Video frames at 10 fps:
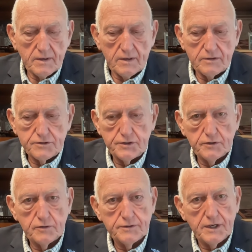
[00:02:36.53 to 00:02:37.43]

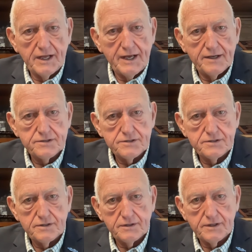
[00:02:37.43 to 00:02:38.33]
until the
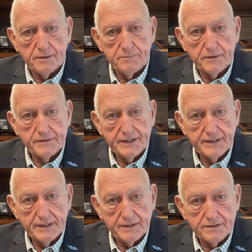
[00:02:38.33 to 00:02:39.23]
last couple of
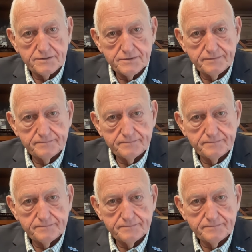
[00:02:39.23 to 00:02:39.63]
decades.